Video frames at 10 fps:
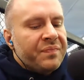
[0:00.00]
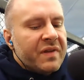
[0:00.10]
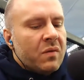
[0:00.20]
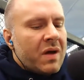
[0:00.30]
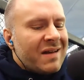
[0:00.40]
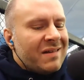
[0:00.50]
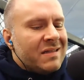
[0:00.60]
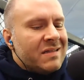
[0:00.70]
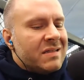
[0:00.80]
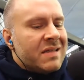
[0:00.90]
What kind of
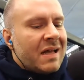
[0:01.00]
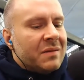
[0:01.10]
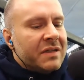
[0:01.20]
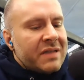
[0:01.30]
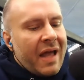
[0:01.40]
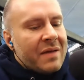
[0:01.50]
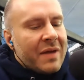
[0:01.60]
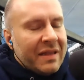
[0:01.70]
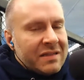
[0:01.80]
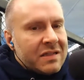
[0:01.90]
things do you tell them? Like, say, hey
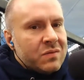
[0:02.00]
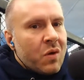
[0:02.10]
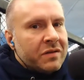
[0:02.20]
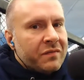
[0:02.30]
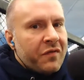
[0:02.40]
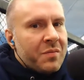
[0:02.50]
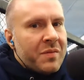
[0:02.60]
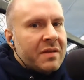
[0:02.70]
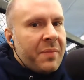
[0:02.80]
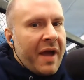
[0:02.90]
man, this has worked for
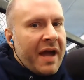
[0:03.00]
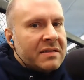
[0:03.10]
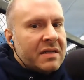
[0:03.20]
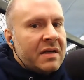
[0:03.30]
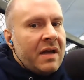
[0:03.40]
me in the past.